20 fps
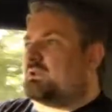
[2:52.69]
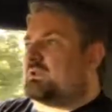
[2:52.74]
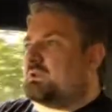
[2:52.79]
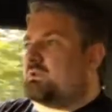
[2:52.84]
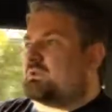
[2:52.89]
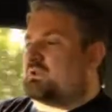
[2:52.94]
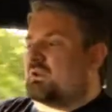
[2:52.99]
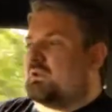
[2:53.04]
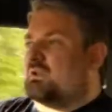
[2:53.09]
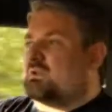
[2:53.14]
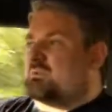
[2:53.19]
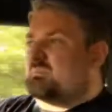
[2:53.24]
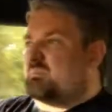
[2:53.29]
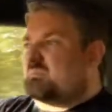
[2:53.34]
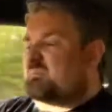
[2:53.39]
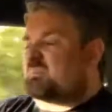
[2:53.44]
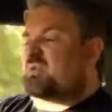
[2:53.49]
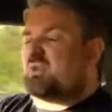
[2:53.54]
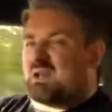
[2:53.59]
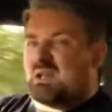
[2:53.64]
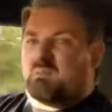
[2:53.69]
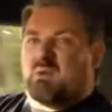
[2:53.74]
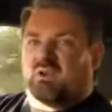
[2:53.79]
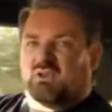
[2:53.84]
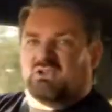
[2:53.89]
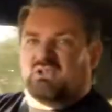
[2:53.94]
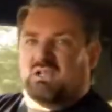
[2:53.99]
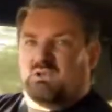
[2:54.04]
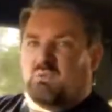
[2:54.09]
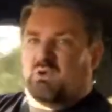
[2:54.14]
you can pretty
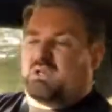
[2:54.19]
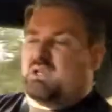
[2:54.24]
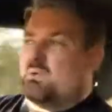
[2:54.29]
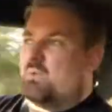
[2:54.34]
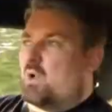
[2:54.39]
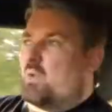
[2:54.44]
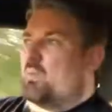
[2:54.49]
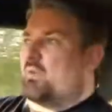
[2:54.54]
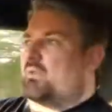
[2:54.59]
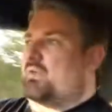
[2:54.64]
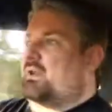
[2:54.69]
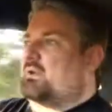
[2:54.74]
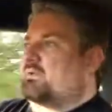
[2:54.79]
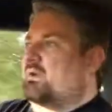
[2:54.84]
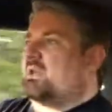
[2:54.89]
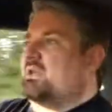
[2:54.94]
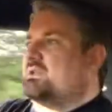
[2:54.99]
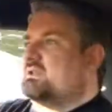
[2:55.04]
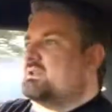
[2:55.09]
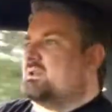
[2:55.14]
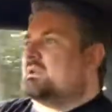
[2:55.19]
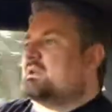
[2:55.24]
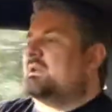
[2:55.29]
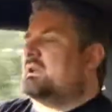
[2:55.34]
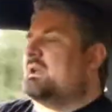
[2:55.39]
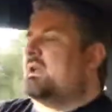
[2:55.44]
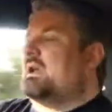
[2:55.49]
much do what you want within reason,